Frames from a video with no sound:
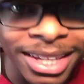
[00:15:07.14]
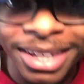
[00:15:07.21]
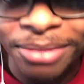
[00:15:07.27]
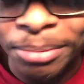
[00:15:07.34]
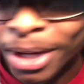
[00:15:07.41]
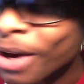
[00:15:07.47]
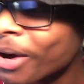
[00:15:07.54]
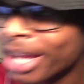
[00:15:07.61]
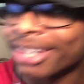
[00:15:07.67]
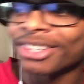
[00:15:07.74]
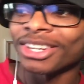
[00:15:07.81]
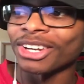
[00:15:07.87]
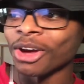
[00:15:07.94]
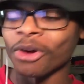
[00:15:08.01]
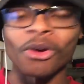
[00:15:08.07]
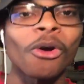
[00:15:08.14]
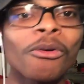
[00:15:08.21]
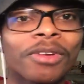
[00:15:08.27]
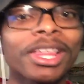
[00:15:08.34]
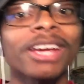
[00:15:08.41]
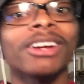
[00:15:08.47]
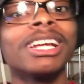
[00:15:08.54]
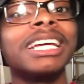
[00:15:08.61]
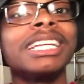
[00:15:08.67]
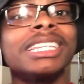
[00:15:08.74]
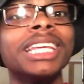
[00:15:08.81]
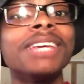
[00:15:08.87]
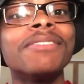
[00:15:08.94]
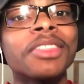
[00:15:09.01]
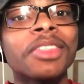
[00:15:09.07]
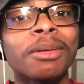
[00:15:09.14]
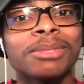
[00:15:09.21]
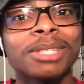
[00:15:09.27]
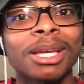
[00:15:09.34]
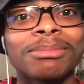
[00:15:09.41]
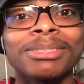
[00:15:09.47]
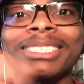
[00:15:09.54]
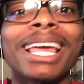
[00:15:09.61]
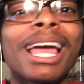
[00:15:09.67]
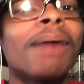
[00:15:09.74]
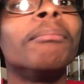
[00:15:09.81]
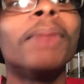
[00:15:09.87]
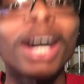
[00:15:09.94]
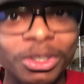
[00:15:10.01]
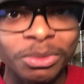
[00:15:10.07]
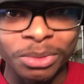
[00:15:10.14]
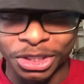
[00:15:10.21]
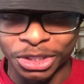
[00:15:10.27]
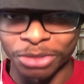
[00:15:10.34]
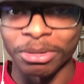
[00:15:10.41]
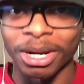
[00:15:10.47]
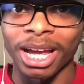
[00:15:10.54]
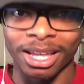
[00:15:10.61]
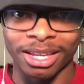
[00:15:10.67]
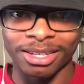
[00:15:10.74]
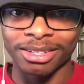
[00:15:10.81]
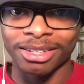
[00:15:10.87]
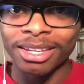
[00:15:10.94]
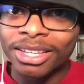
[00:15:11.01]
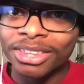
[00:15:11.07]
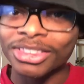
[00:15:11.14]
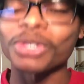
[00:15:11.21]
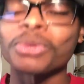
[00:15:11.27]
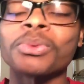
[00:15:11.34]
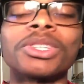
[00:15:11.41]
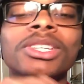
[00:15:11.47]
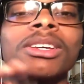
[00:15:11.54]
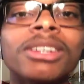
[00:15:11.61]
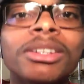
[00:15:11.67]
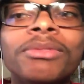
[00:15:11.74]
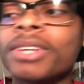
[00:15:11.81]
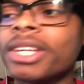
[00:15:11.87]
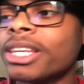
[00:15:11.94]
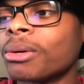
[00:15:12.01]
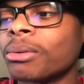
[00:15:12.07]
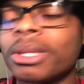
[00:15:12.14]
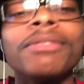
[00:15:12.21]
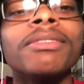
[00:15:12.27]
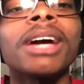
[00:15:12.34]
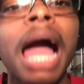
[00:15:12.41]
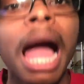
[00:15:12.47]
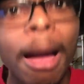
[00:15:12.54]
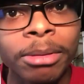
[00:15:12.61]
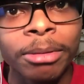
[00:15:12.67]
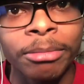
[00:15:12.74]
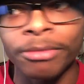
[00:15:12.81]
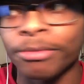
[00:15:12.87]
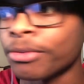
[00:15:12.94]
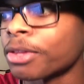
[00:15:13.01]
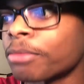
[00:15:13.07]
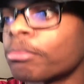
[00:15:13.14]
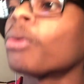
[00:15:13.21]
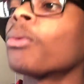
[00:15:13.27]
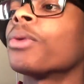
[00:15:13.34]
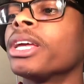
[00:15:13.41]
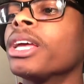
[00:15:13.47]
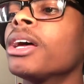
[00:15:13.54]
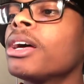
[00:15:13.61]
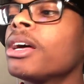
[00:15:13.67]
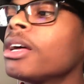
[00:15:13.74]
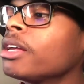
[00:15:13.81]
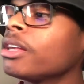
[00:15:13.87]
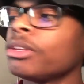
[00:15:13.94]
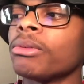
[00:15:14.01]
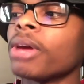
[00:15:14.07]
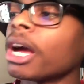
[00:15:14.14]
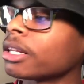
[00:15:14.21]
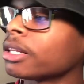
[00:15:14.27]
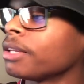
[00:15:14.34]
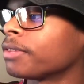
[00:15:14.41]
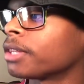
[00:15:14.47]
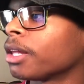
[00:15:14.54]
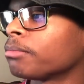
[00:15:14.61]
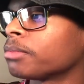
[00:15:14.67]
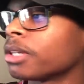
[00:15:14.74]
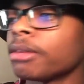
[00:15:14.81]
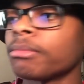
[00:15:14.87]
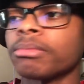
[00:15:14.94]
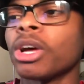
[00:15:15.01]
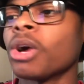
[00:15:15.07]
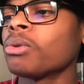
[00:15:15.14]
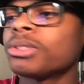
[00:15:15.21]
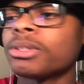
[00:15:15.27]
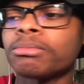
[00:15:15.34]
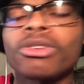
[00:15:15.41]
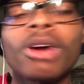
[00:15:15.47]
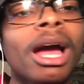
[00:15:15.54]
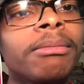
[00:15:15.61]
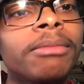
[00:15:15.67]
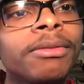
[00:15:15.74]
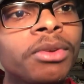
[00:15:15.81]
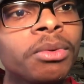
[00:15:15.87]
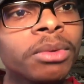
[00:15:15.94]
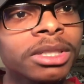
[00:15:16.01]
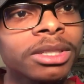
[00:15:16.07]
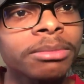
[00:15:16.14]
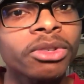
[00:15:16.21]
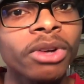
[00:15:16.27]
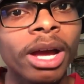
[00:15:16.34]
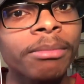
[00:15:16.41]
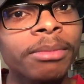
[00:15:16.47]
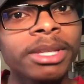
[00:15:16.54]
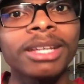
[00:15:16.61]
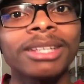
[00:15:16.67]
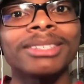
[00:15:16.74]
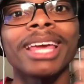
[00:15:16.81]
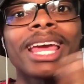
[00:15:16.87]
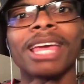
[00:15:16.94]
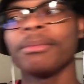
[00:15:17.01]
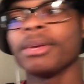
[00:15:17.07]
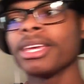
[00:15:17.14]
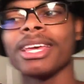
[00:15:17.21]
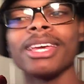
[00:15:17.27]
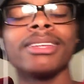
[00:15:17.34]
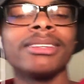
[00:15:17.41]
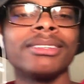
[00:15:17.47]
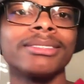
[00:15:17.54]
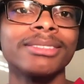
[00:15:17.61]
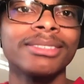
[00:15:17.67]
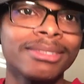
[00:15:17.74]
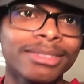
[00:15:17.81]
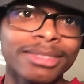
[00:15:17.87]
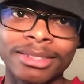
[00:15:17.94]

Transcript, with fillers: yeah, but go ahead and go over there, leave a thumbs up, and say I bucks with you, bruh. This was a good video. Leave a compliment for the boy. You gotta leave a thumbs up. Go subscribe if you want to subscribe. He does gaming and